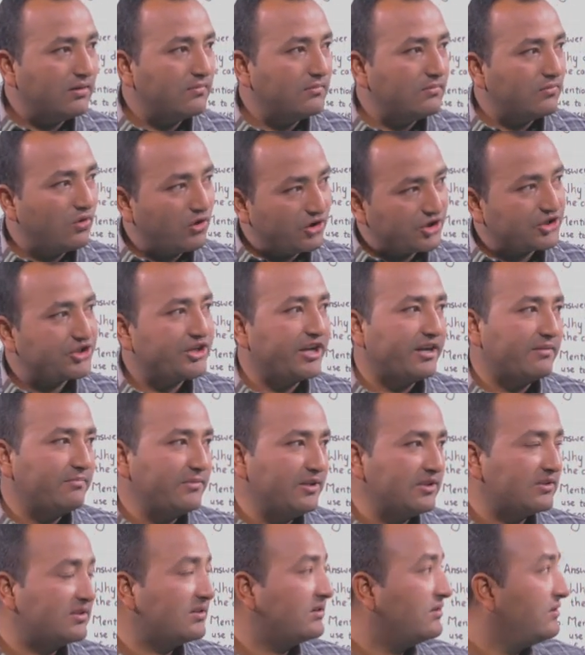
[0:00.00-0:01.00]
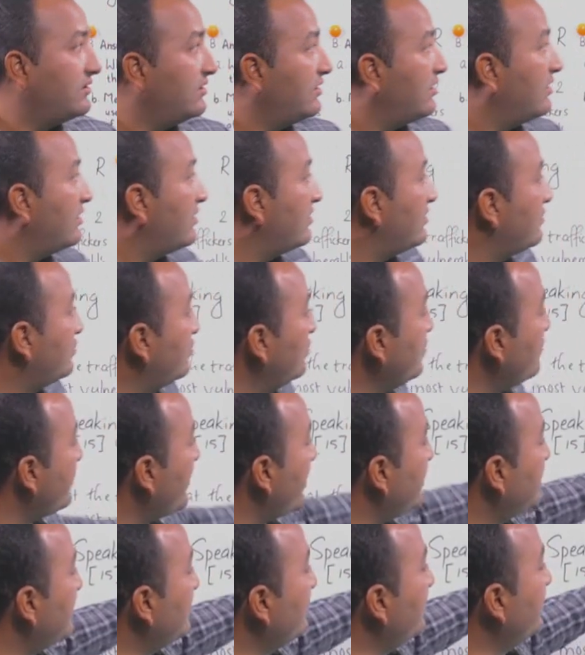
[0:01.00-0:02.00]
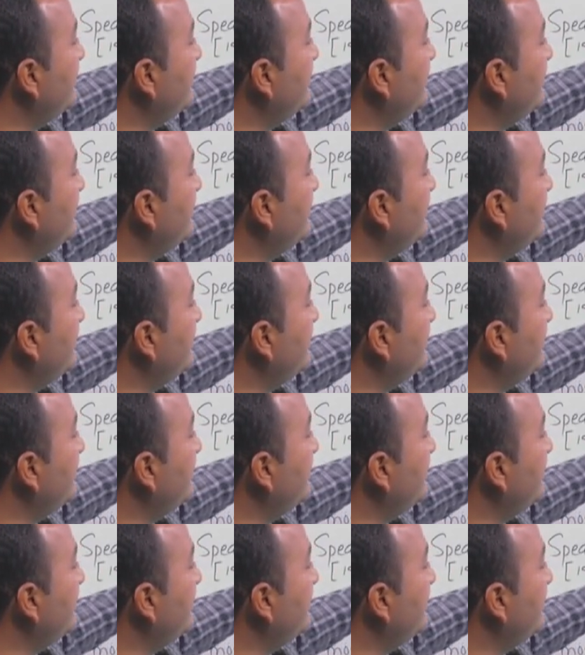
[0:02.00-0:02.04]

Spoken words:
more set, means two questions